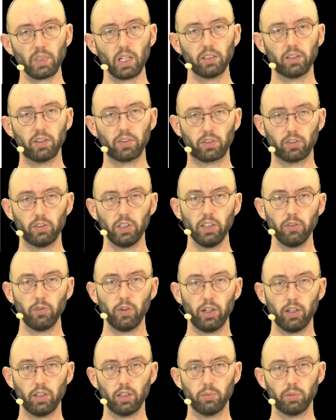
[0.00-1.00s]
discrete
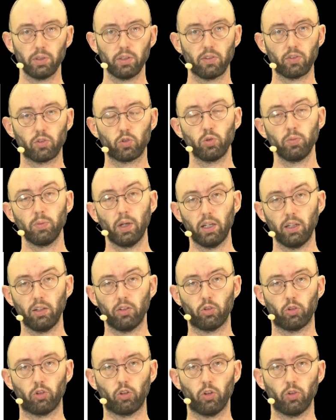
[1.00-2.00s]
variables, too many
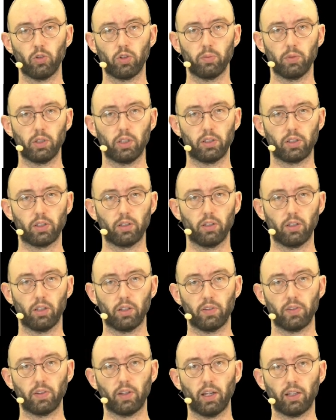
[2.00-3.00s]
to show them in
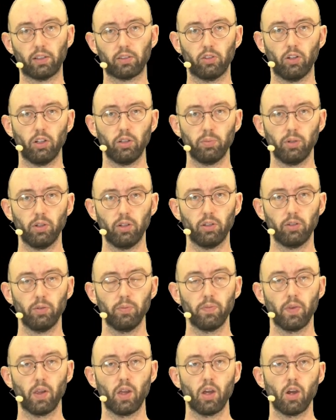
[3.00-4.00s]
a stacked dot plot,
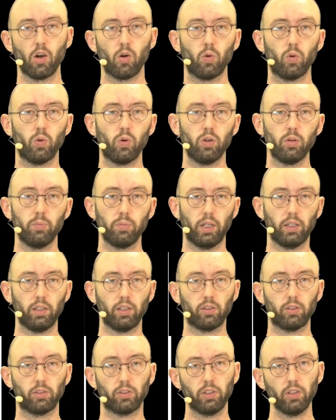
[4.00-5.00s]
or many
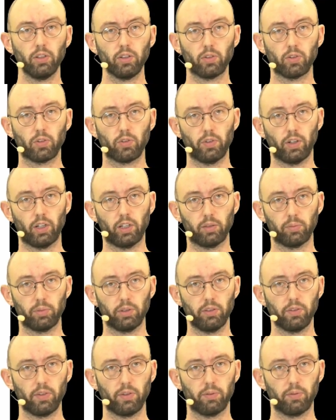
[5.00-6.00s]
continuous
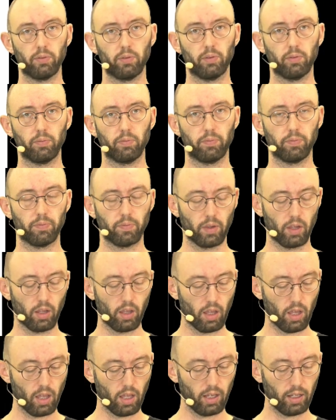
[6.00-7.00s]
variables,
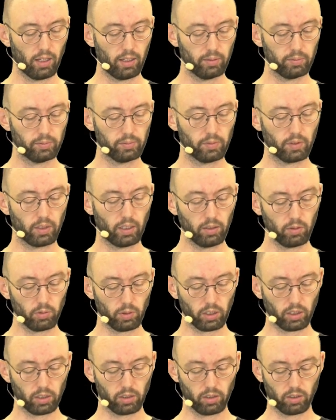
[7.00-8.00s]
then
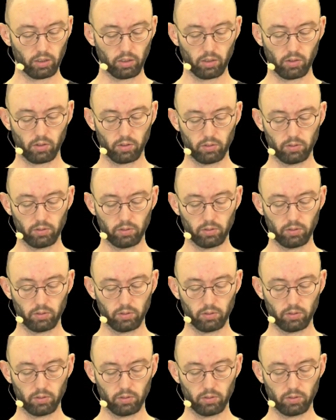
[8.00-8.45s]
we can